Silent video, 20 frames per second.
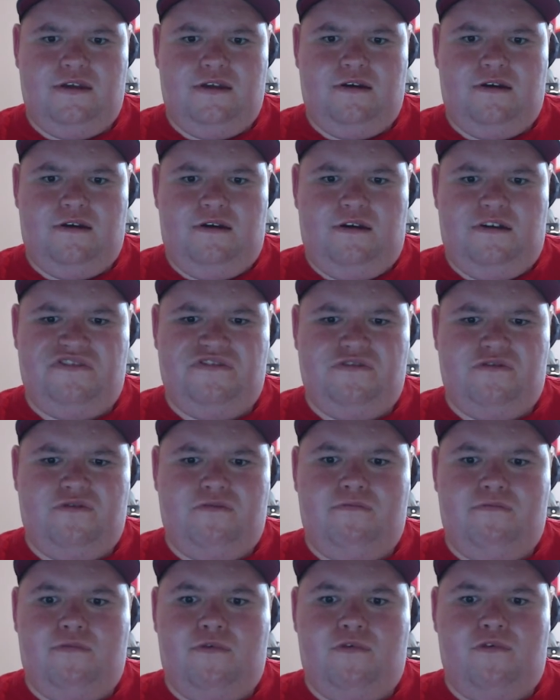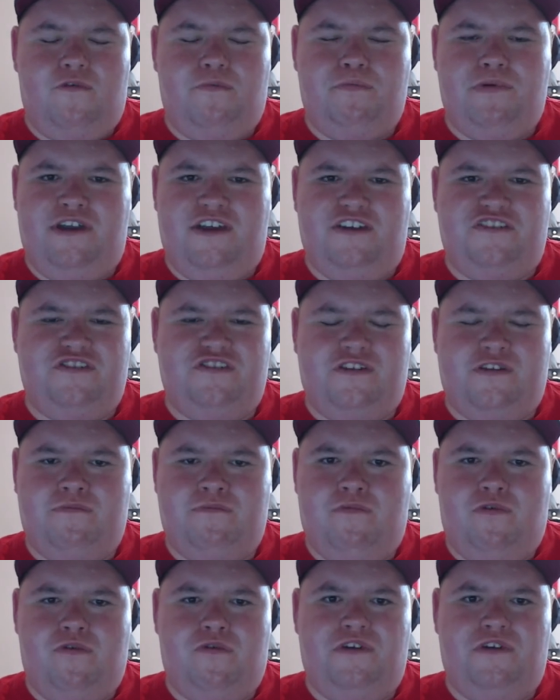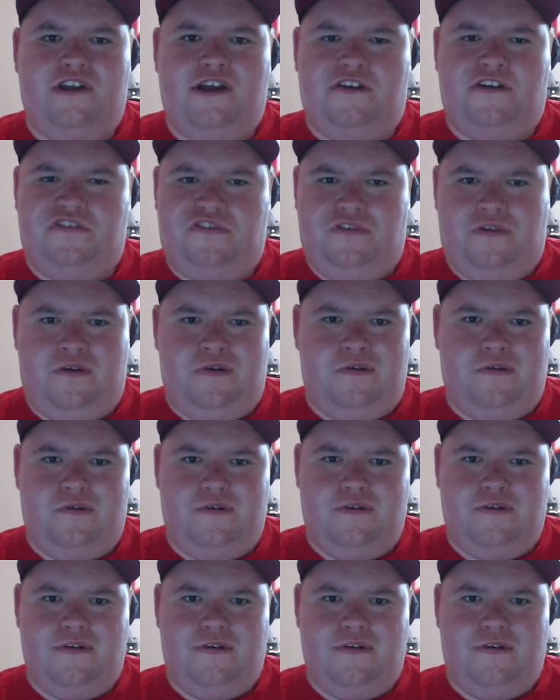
I saw more passion and more gusto